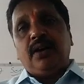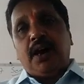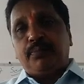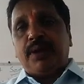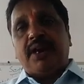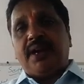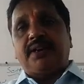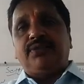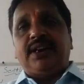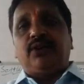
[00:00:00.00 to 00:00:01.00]
unplanned
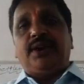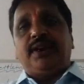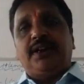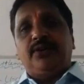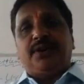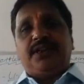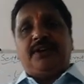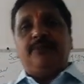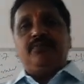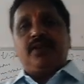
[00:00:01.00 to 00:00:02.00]
activity going on over
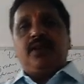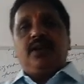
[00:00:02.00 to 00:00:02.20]
there.